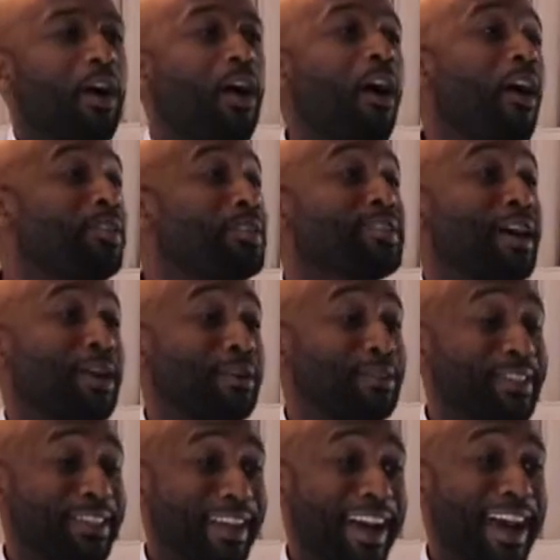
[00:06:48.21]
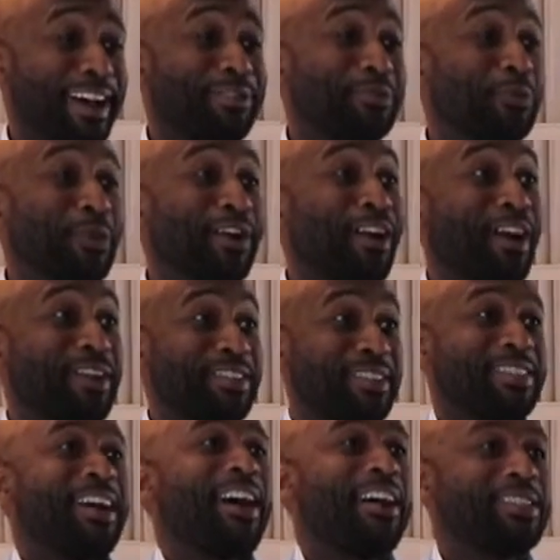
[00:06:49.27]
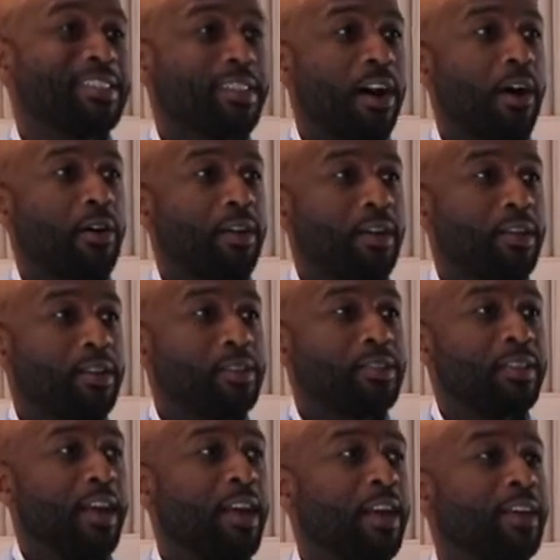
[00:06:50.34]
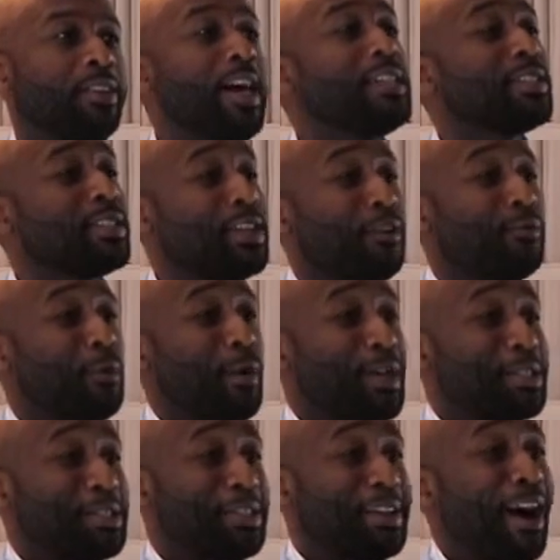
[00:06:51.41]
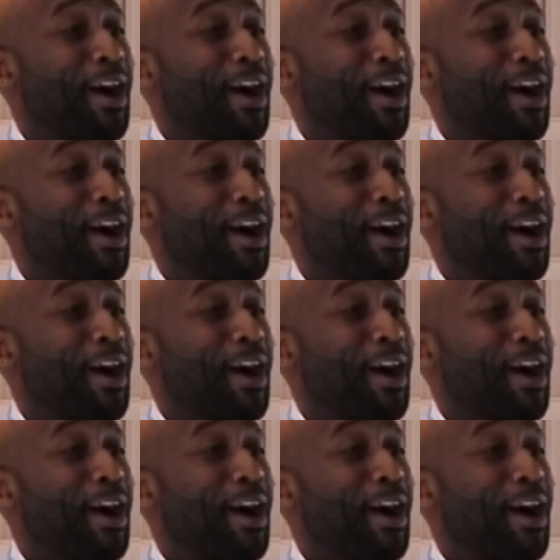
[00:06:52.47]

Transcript: All designers get asked what our design style is, and that's a tough question.